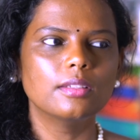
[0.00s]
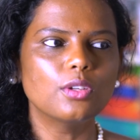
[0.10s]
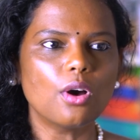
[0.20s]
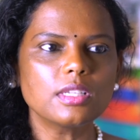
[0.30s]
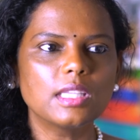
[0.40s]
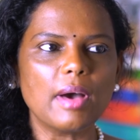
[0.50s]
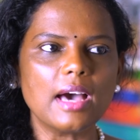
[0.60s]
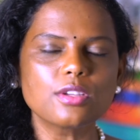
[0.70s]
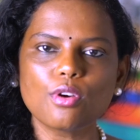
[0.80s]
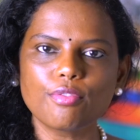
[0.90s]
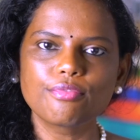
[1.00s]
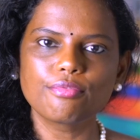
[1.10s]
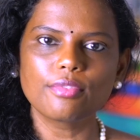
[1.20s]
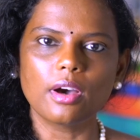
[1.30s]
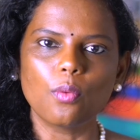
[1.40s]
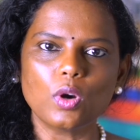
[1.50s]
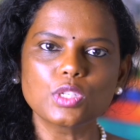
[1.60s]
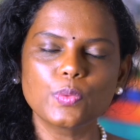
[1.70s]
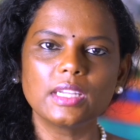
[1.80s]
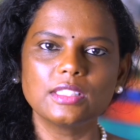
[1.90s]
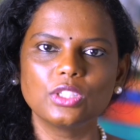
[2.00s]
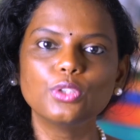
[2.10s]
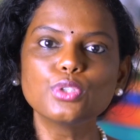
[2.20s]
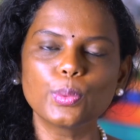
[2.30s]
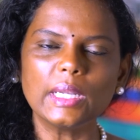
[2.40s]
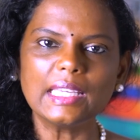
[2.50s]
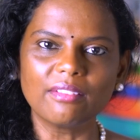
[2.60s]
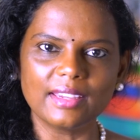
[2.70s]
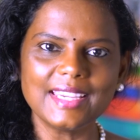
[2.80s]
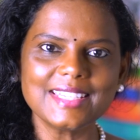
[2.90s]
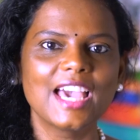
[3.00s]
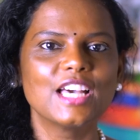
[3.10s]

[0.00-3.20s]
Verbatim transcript: not the part of what we usually read